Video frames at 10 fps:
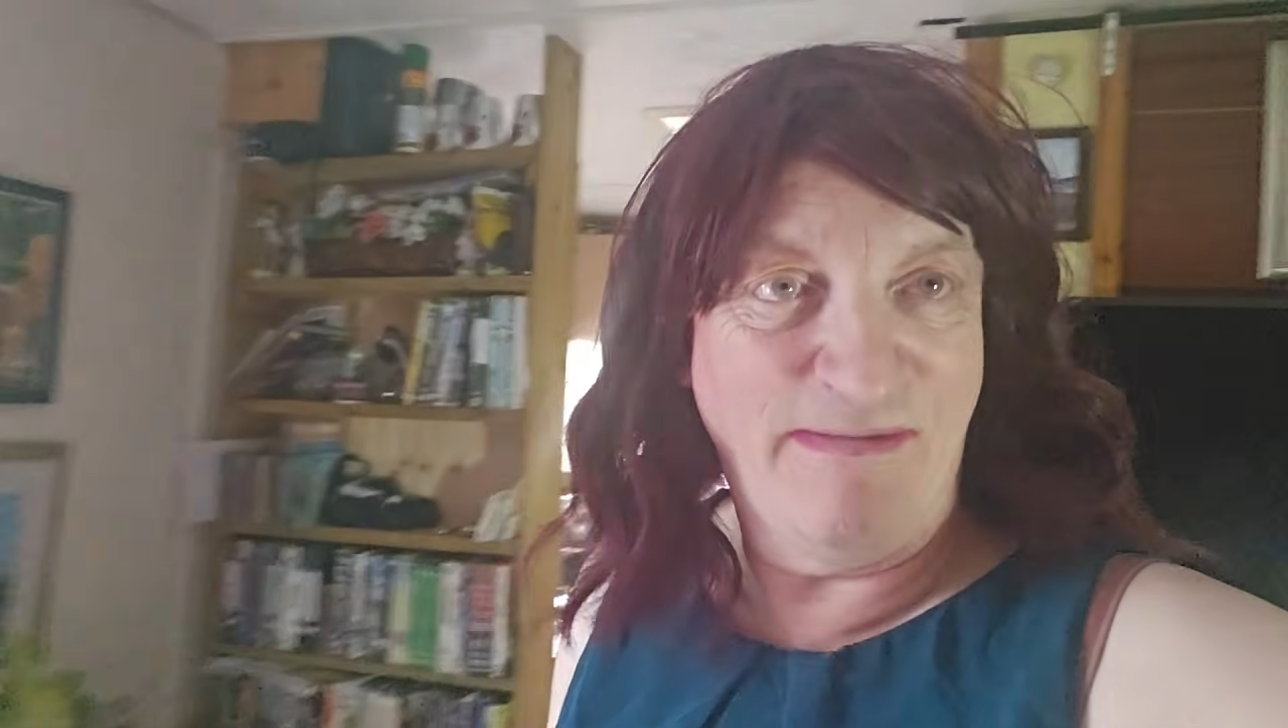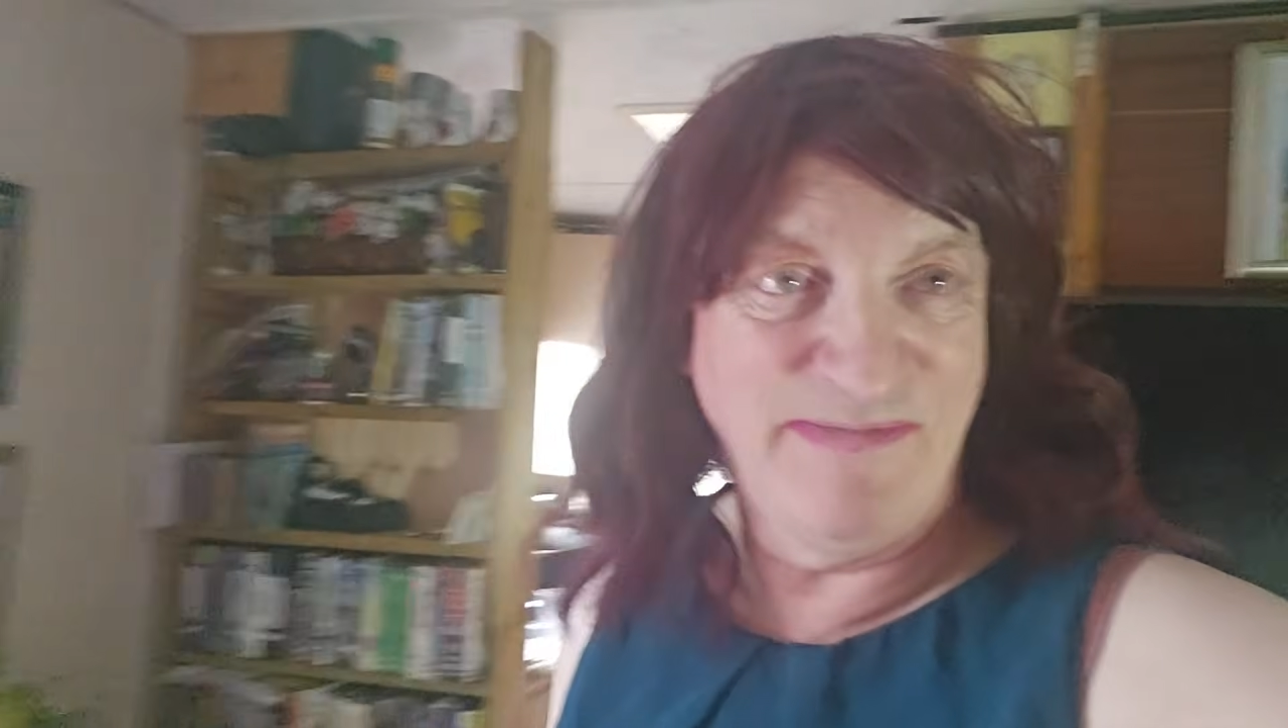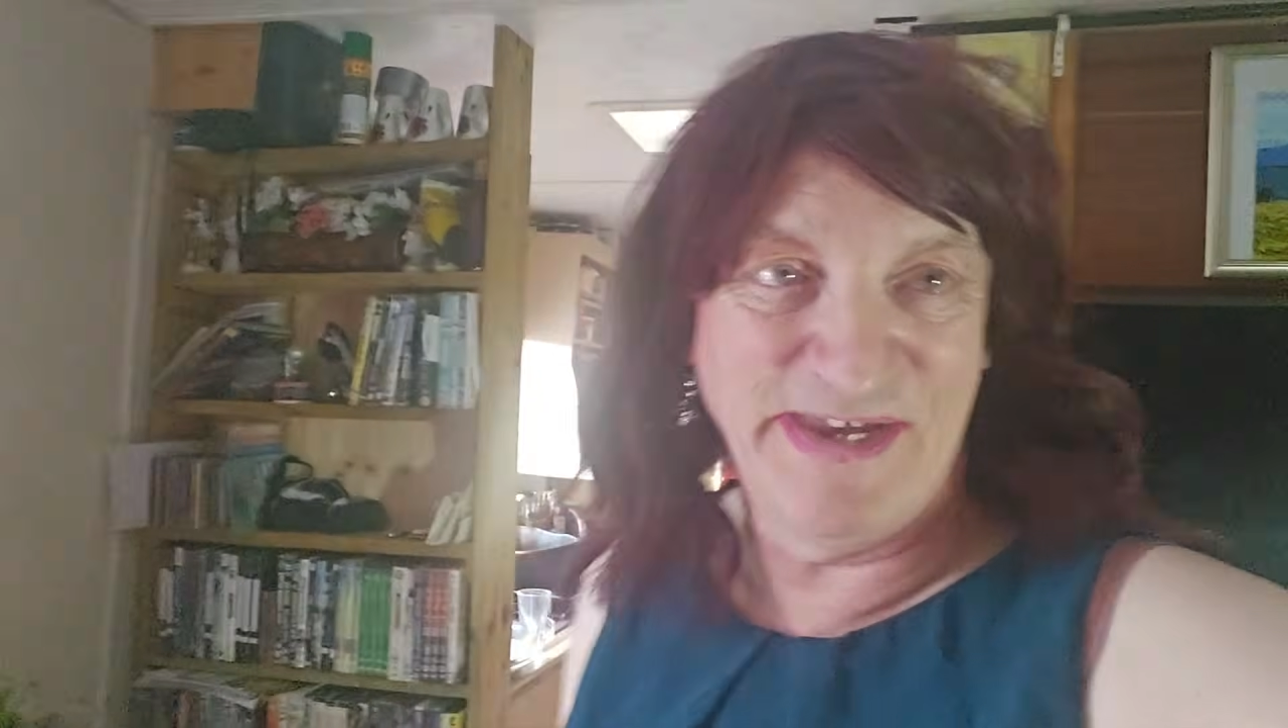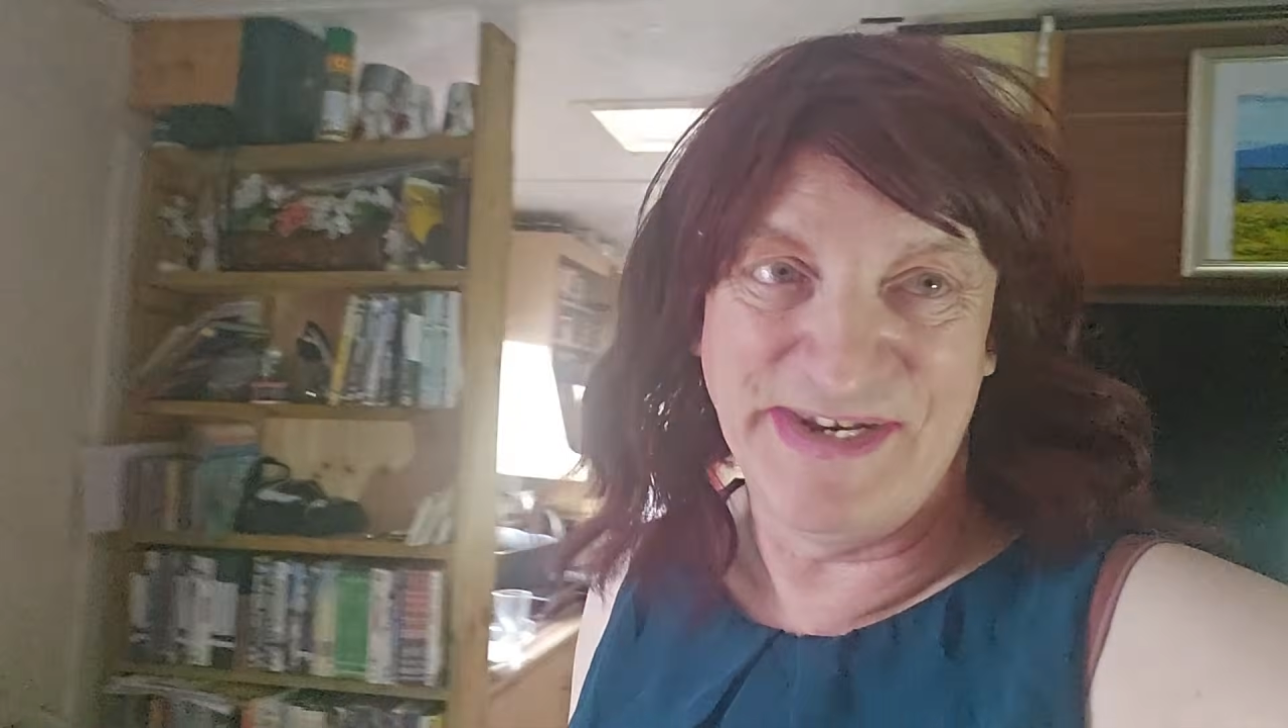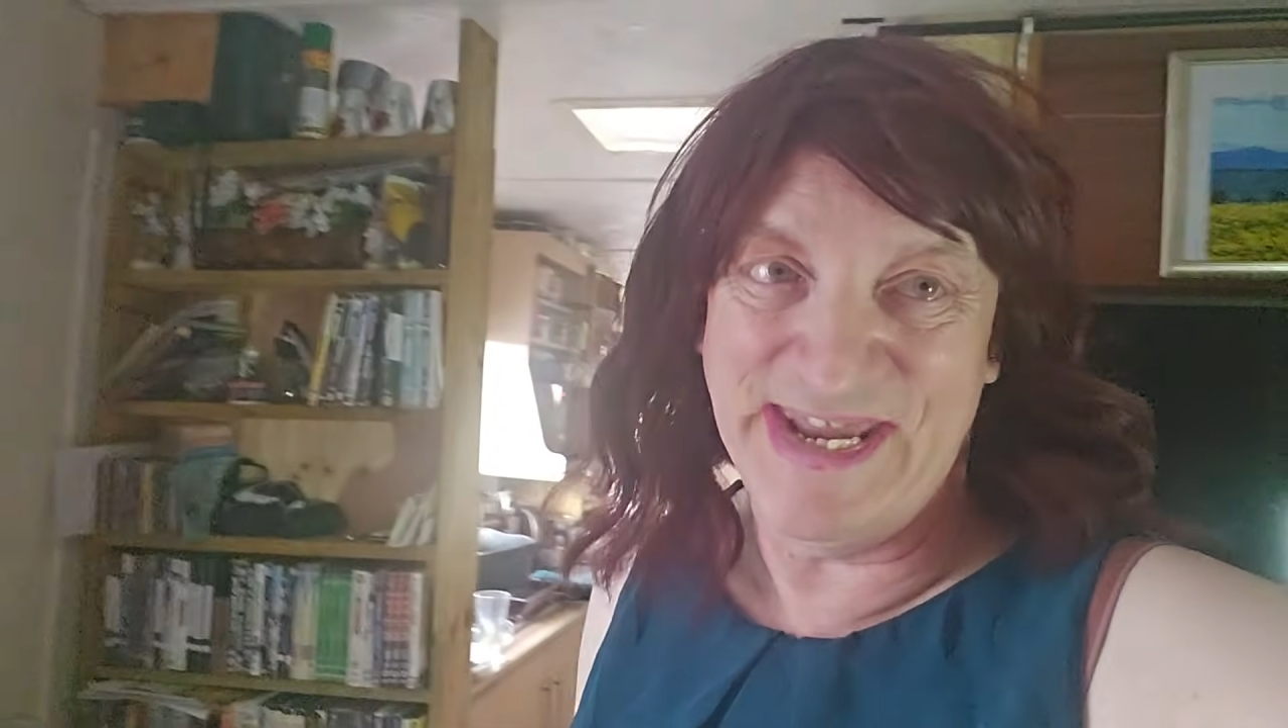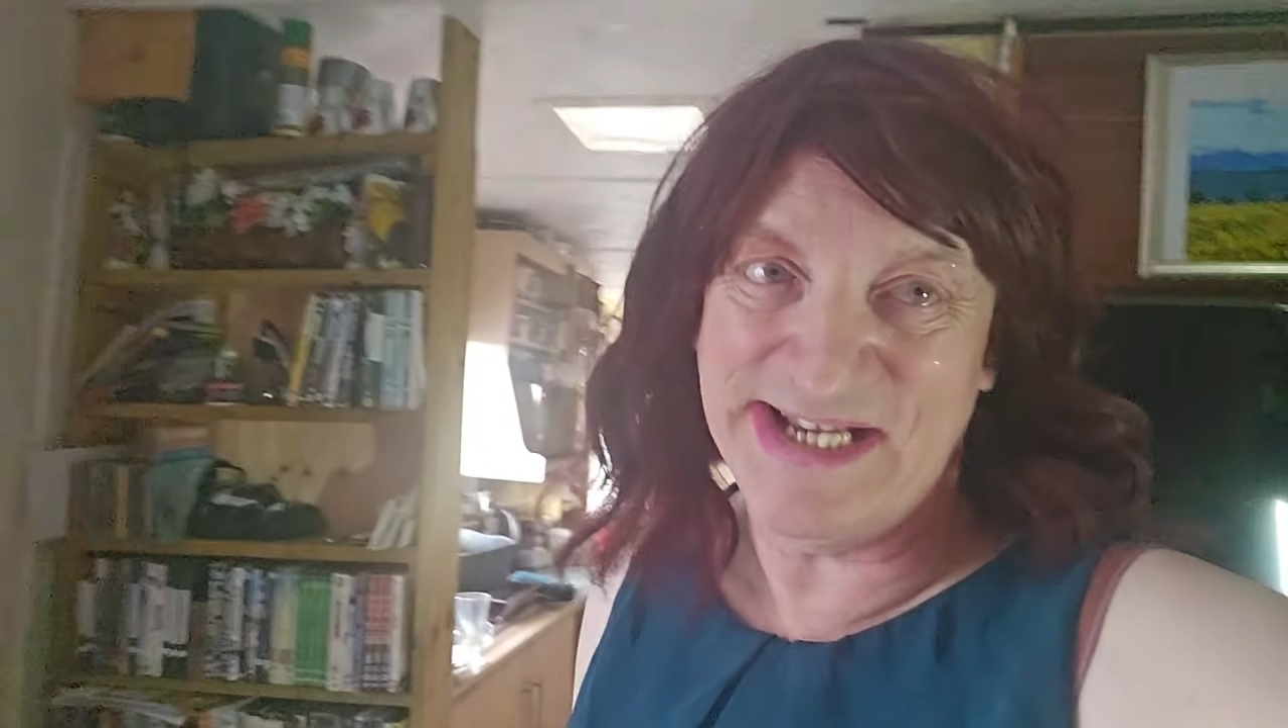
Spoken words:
on the